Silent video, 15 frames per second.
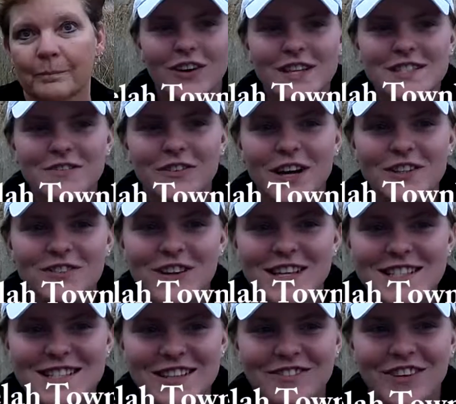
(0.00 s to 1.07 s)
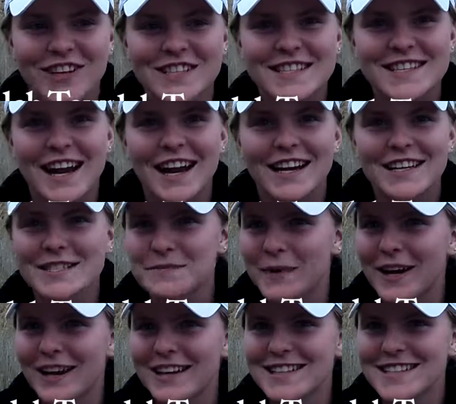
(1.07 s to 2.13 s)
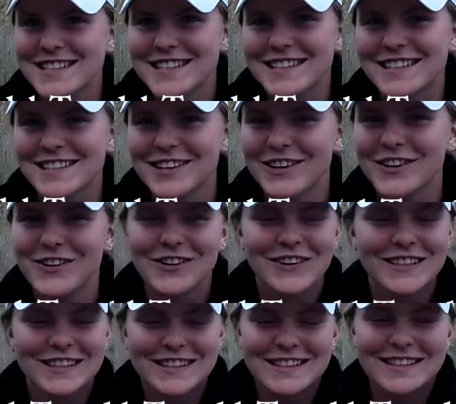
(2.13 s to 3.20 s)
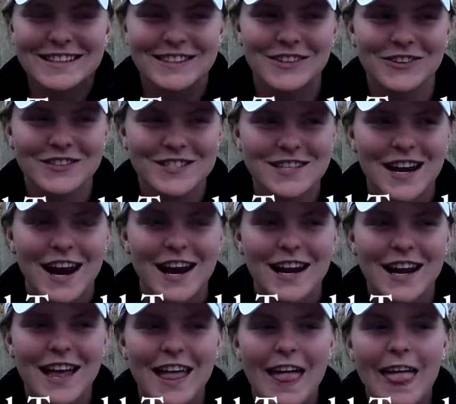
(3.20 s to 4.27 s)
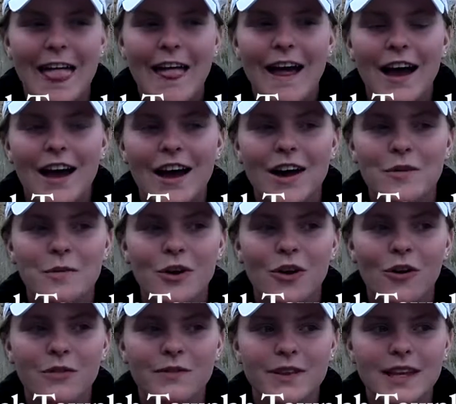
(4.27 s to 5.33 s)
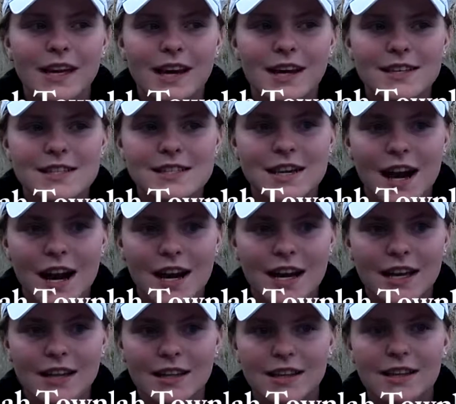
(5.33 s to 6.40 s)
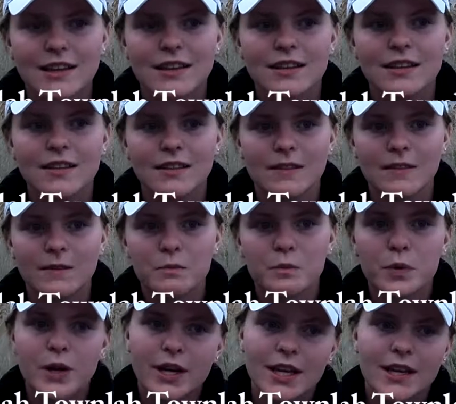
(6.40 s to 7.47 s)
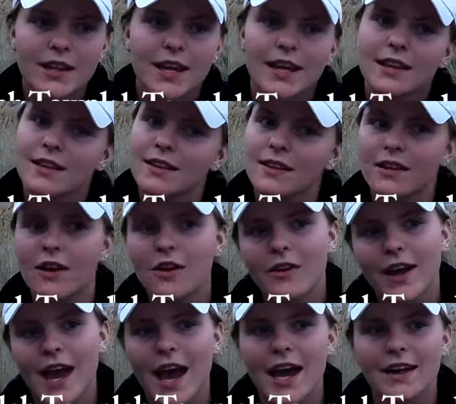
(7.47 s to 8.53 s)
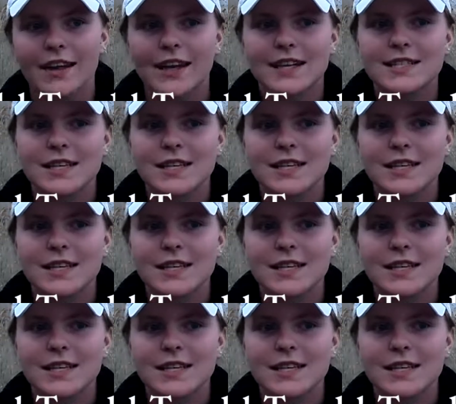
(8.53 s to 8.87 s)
Well, as a freshman, it's going to be a scary experience. New start. Hopefully I'll start pretty okay.